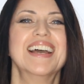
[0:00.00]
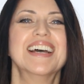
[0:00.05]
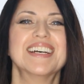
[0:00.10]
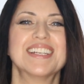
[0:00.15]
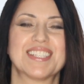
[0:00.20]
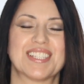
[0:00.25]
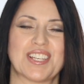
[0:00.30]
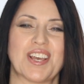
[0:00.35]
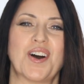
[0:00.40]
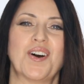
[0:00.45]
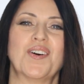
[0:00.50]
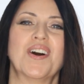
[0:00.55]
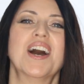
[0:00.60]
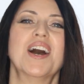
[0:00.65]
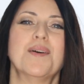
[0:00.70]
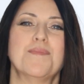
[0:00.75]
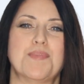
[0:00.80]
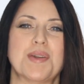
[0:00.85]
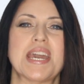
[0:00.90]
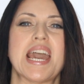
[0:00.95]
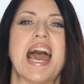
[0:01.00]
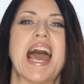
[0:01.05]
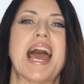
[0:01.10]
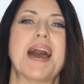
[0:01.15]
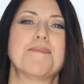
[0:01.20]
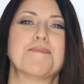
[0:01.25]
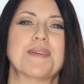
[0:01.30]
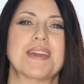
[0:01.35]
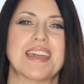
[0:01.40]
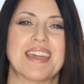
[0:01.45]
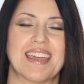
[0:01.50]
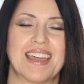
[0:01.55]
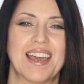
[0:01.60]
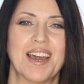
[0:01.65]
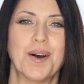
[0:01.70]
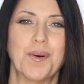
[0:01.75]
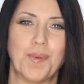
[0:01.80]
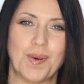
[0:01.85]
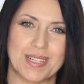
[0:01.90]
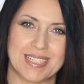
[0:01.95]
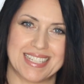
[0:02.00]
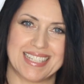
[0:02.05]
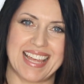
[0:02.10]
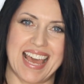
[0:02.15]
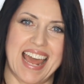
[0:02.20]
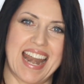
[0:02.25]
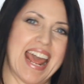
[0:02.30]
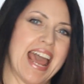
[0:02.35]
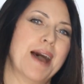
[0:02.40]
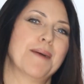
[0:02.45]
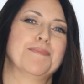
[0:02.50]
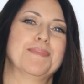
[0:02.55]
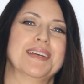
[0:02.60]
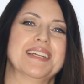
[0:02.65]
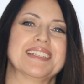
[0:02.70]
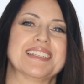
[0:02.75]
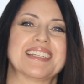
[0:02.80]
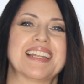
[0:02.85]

So be happy once that happens.